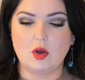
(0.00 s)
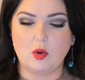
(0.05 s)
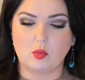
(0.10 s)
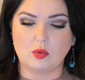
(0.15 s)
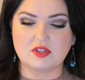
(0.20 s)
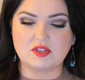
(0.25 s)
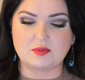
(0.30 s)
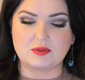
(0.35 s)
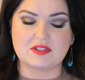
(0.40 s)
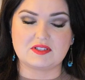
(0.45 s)

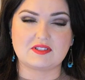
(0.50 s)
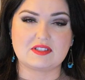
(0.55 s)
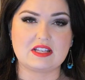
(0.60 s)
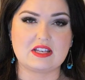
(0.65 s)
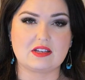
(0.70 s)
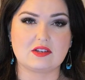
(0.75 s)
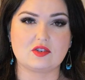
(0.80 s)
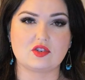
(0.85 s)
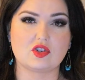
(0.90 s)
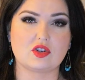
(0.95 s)
Once we
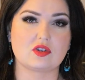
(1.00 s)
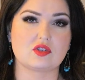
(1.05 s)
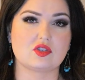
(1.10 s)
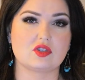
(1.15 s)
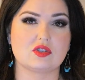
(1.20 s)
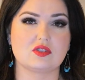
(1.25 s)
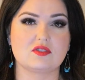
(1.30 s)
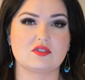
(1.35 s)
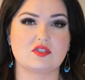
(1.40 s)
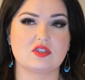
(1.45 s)
see
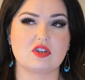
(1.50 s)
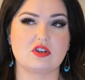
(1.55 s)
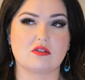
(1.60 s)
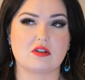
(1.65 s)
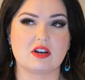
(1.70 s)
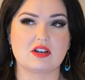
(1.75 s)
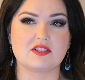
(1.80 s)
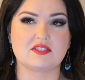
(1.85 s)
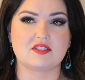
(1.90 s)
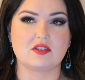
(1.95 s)
conjunctions to
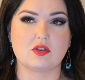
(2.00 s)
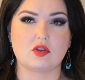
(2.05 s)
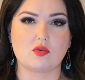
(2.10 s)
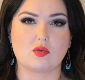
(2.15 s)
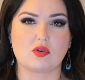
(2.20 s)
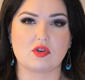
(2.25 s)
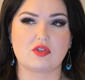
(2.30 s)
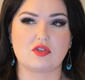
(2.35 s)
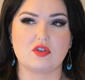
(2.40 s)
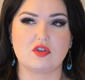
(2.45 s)
Uranus in the
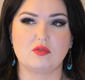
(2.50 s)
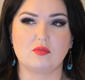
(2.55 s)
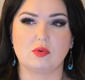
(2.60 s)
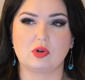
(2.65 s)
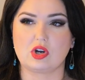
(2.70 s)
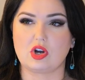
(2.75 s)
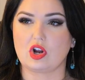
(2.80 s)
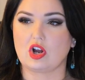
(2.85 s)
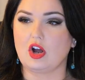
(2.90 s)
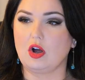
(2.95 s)
North Node, we're
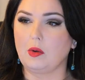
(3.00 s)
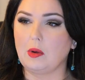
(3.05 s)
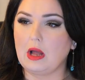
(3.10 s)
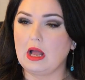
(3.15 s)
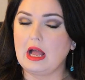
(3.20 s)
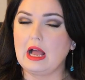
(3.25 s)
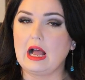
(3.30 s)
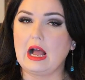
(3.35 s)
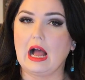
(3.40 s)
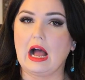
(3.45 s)
gonna go,
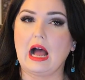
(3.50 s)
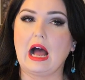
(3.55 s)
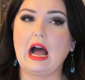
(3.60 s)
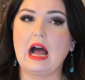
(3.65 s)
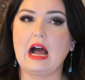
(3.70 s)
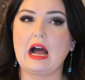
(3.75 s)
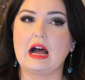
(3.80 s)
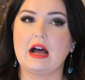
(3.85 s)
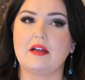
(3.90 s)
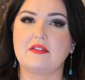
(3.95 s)

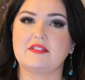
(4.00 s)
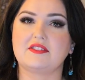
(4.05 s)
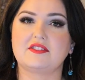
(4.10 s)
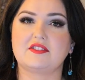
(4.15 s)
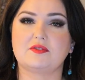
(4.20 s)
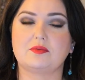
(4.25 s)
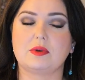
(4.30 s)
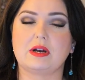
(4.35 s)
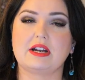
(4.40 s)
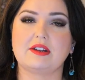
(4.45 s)
ah, this
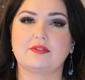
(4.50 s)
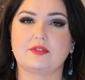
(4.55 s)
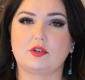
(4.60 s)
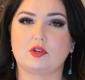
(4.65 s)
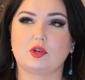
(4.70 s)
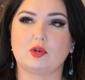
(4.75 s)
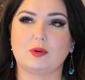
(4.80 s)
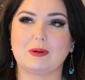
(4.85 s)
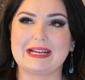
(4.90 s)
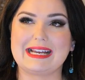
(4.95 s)
is what I've
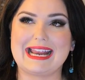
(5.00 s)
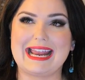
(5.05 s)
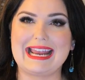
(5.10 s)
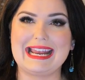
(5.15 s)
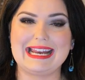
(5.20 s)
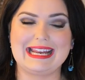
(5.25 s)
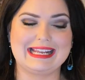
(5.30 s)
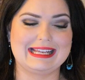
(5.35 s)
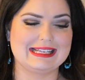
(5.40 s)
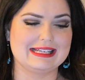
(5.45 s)

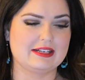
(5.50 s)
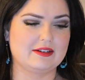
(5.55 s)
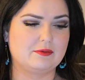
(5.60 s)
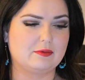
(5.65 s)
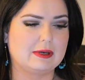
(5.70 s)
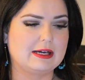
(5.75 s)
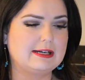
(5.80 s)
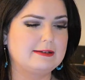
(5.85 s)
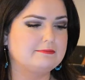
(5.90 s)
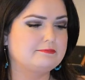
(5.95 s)
created,
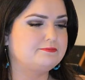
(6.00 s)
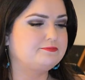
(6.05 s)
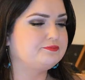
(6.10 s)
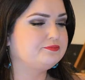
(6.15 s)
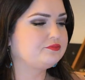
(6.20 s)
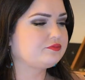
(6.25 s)
right?